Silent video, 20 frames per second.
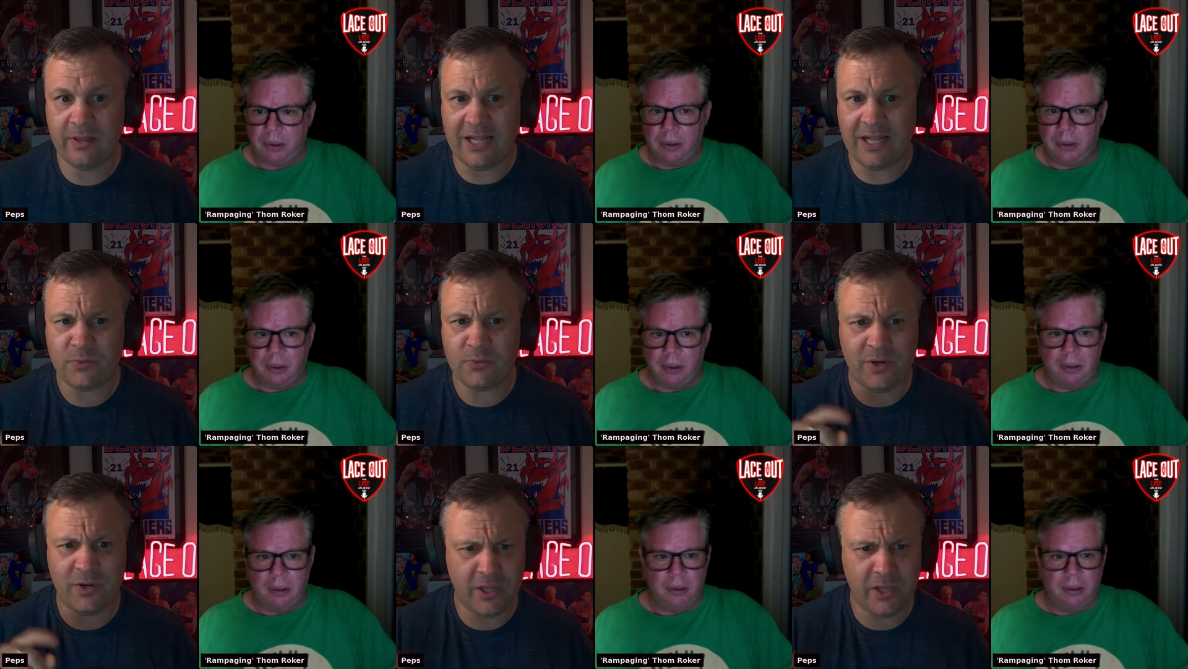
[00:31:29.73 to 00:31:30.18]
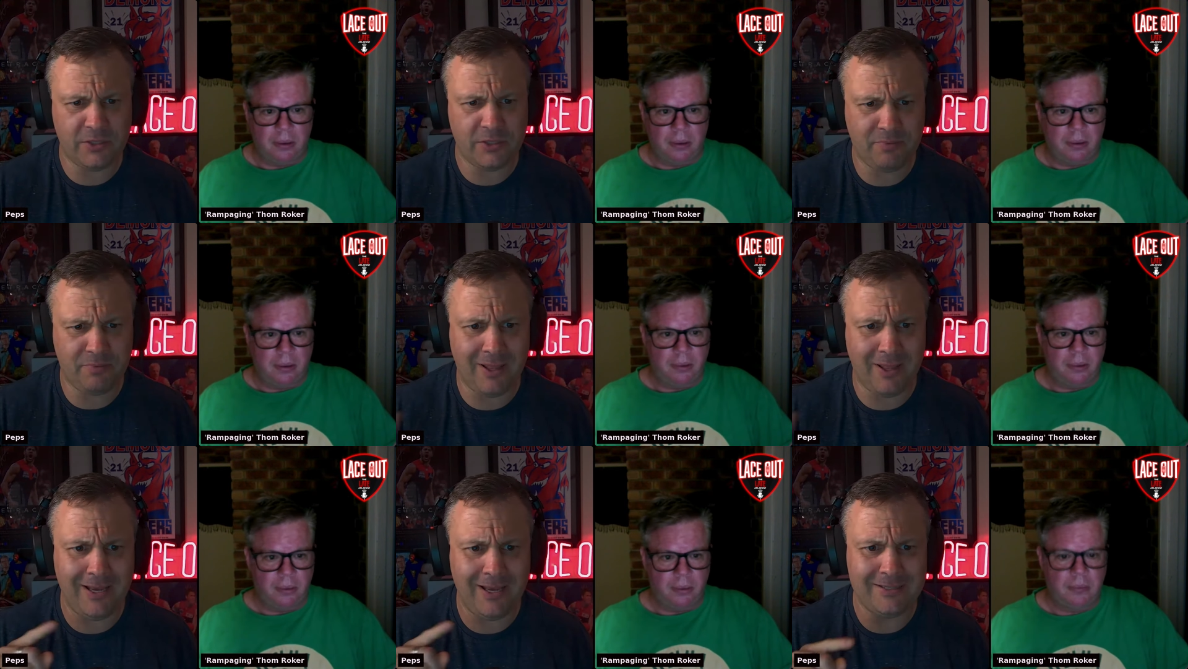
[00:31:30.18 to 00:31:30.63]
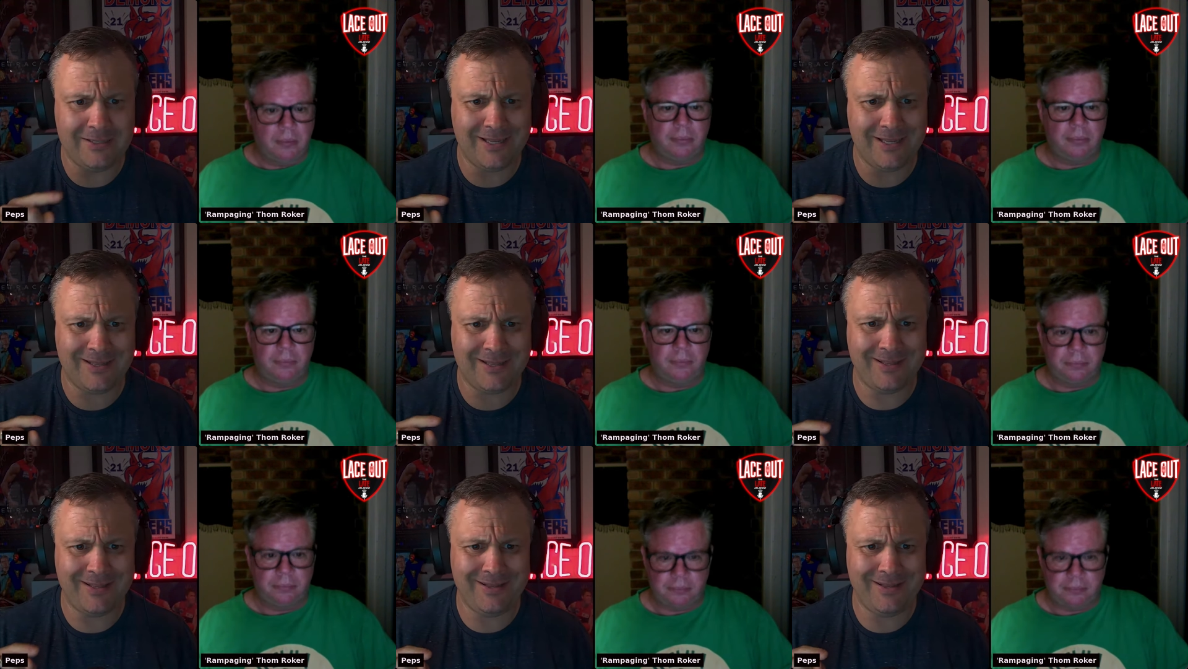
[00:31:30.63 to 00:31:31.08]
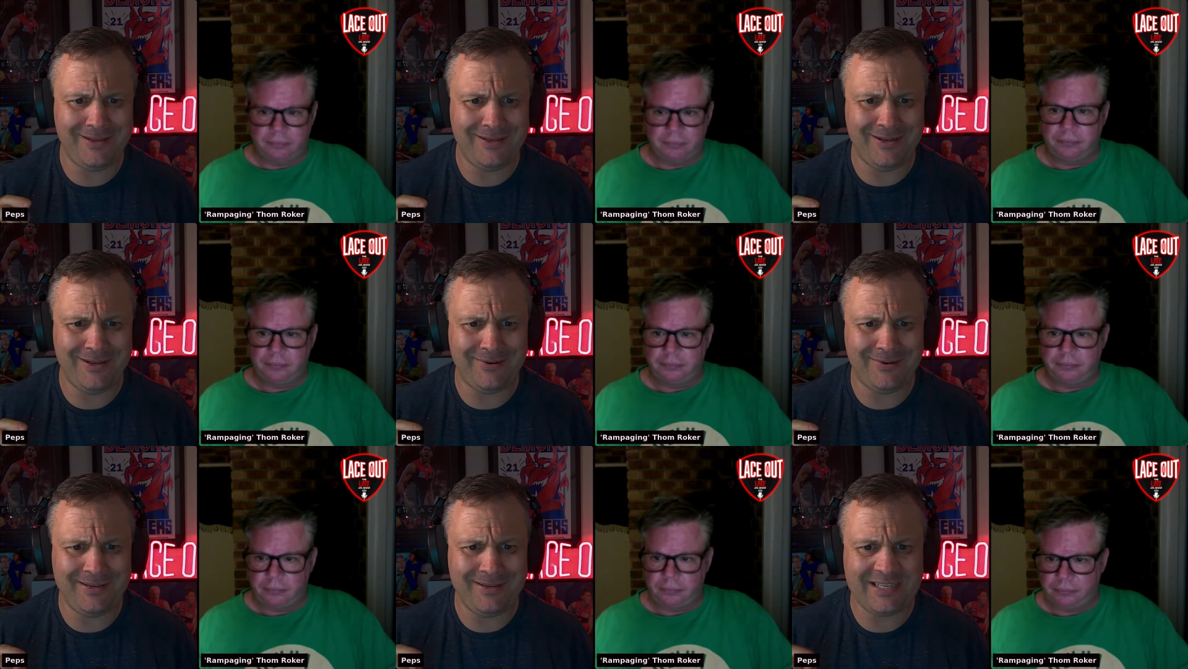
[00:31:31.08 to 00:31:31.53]
Speaker 1: that's one of those players that,
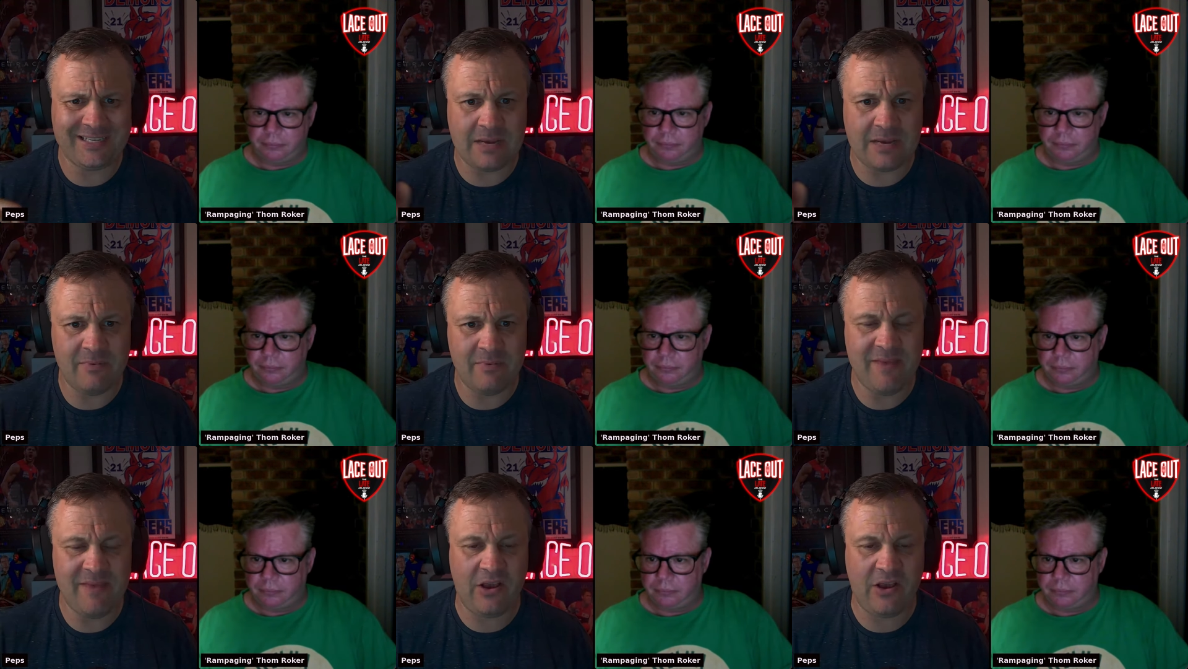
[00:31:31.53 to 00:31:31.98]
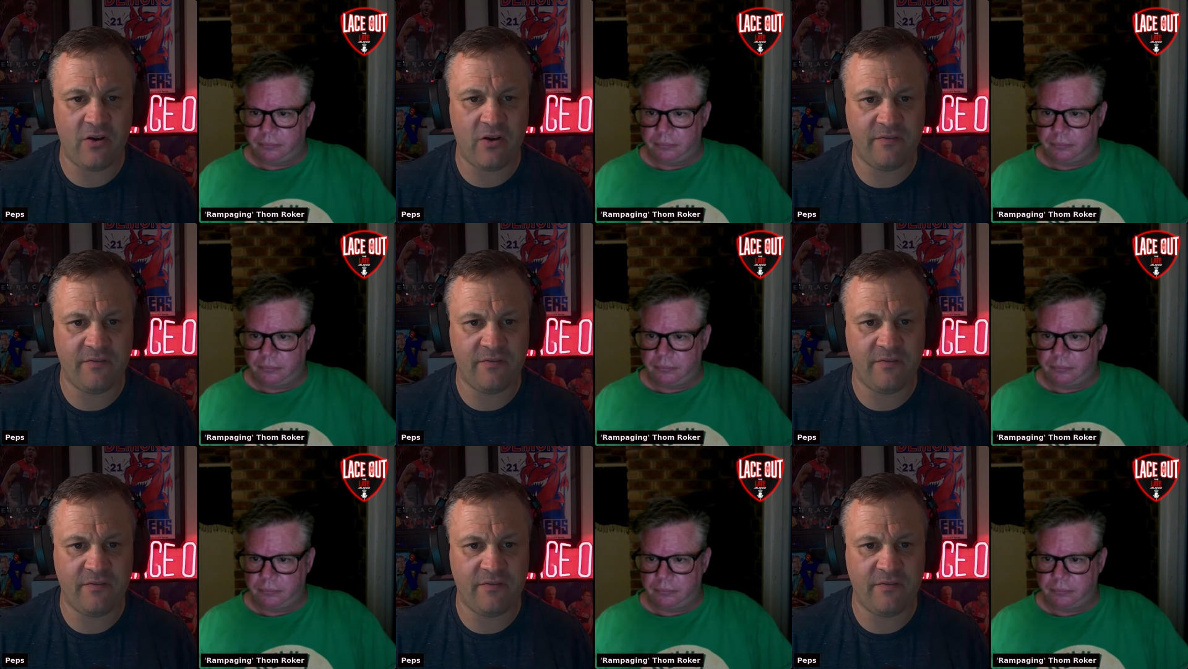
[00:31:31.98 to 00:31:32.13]
you know, he's coming back